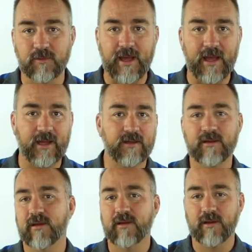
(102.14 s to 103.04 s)
bag,
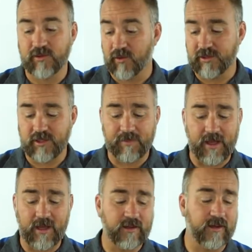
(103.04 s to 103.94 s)
a toiletry
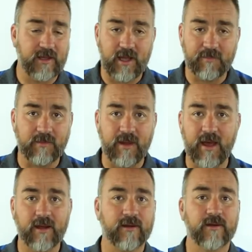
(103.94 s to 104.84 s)
bag, a camping
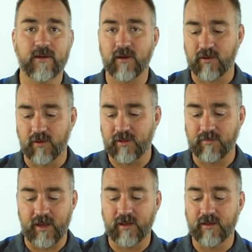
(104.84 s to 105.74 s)
bag, a clothing bag.